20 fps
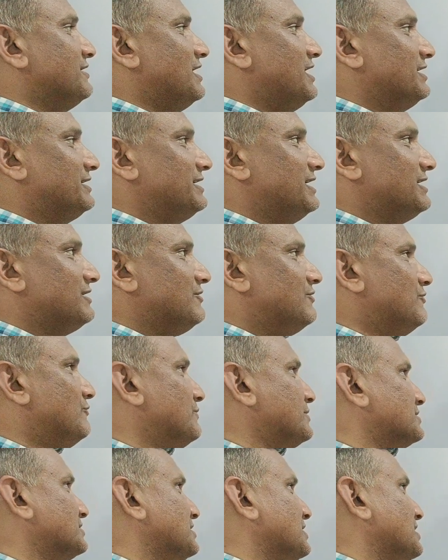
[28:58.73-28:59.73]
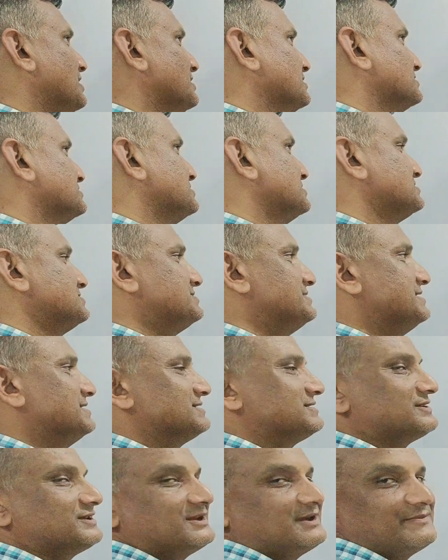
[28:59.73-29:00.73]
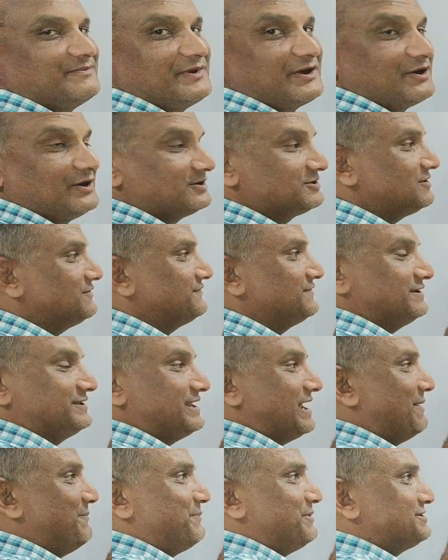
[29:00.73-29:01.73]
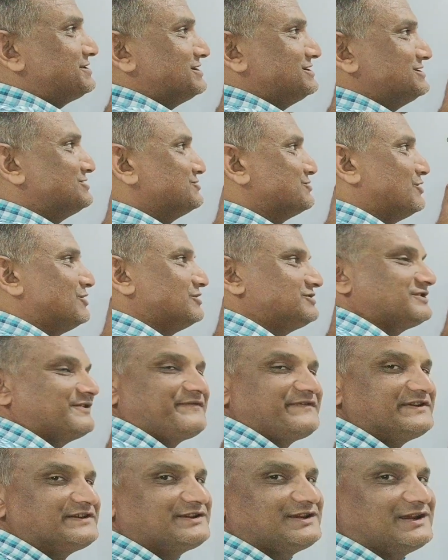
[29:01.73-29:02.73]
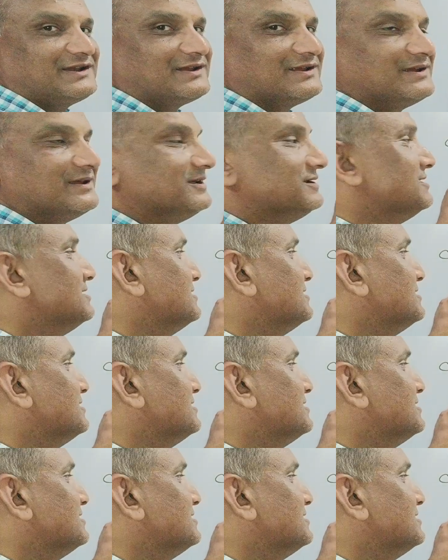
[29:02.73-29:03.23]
will attack over the CH3 because of the temperature is not sufficient.